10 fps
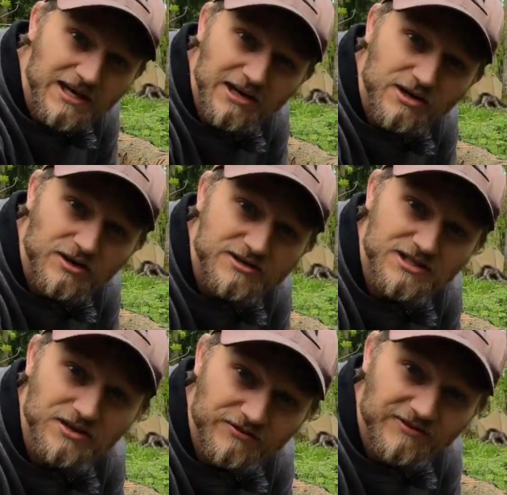it, cut across
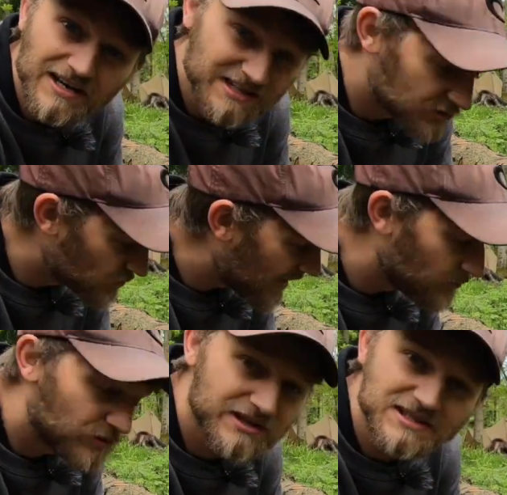it, you'll find there's dry
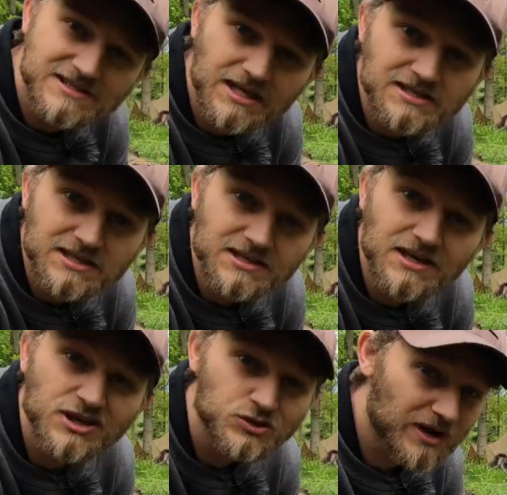wood in the center.
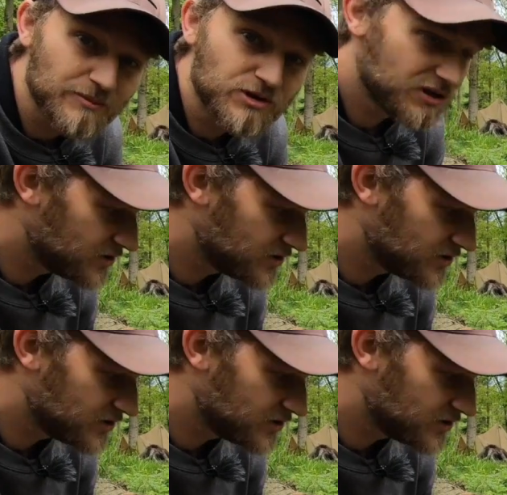So what I'm going